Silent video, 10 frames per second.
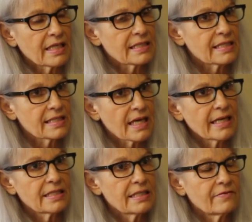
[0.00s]
It's
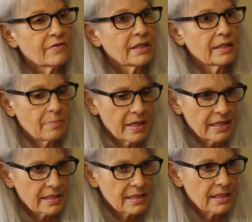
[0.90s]
scientifically
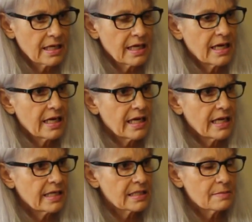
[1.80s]
based.
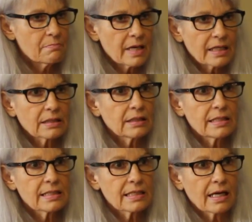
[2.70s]
It is medically
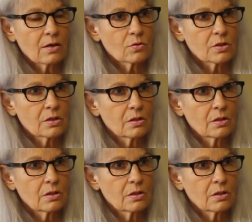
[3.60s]
sound.